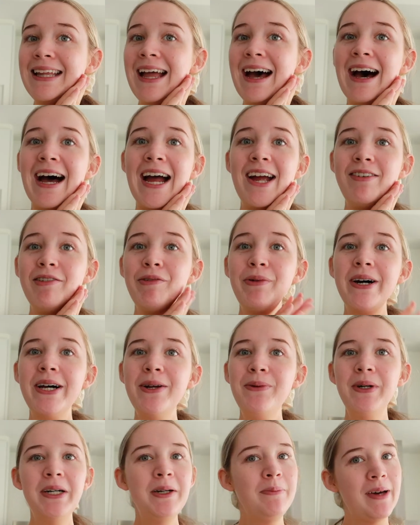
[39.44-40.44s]
Hi
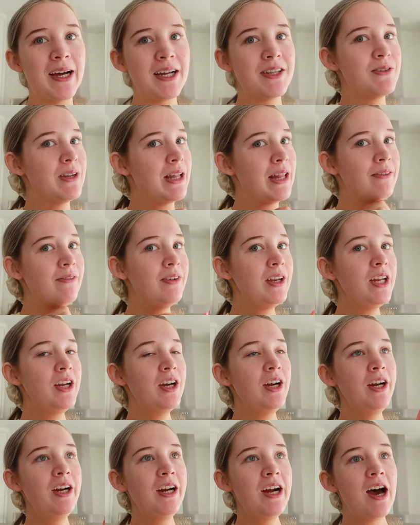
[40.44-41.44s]
everyone, welcome back to another
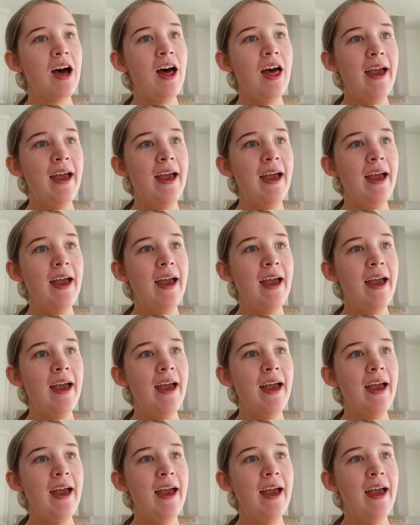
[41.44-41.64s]
video.